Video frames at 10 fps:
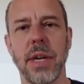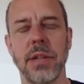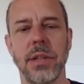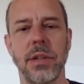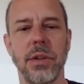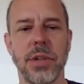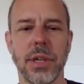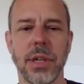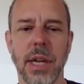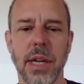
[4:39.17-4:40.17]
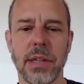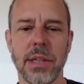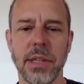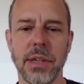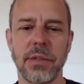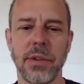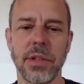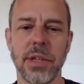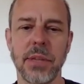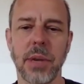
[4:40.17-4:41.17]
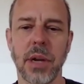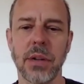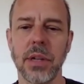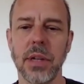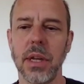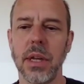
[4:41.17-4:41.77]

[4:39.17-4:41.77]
institutionalized in the university model.